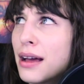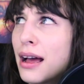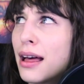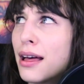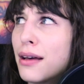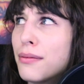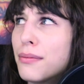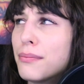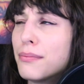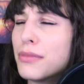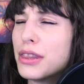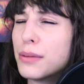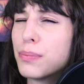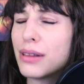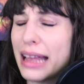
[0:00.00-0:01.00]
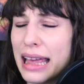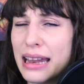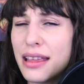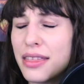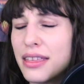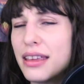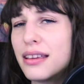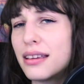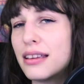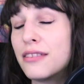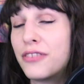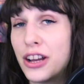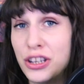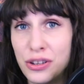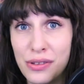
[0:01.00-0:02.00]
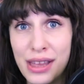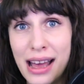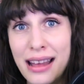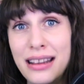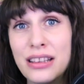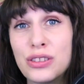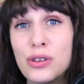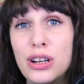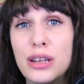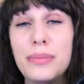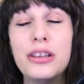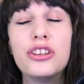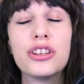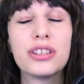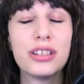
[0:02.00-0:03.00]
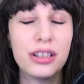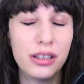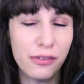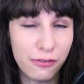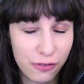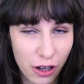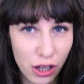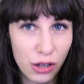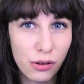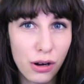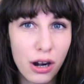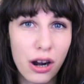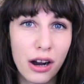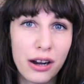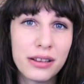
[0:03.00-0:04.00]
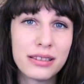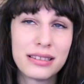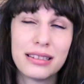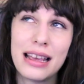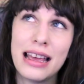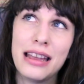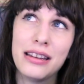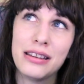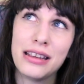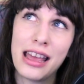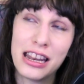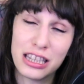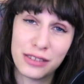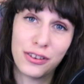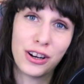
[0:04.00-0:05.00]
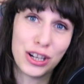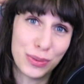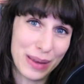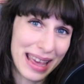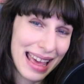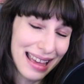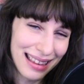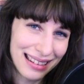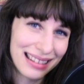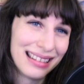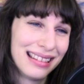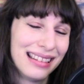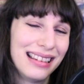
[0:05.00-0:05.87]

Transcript: Um, the plan, I think, if I do that, is going to be just to follow our hearts and get as far as we can